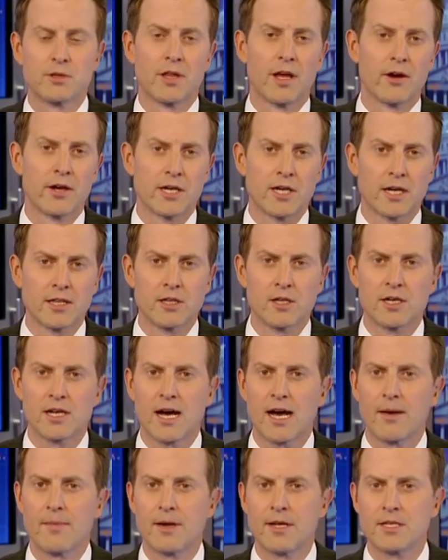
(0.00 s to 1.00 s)
The Larry Kudlow
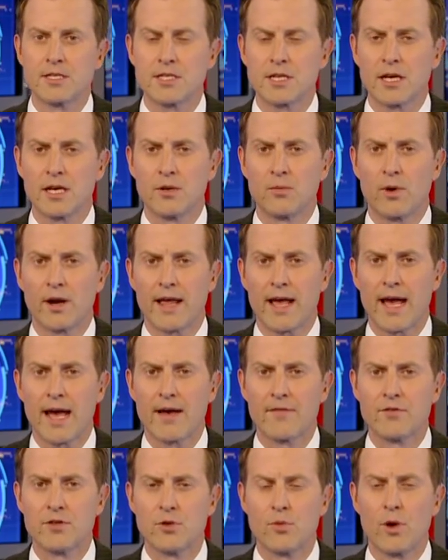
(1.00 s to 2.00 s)
comments and what
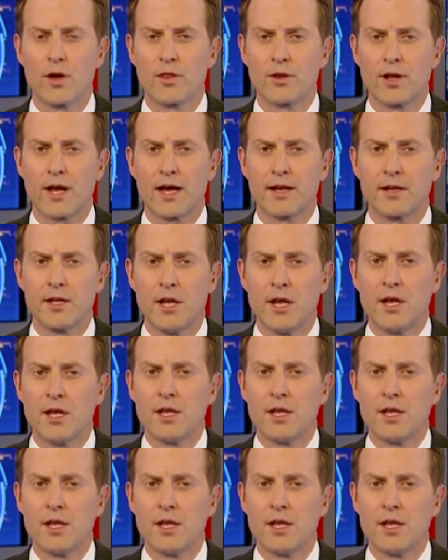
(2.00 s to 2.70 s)
have you, whether or not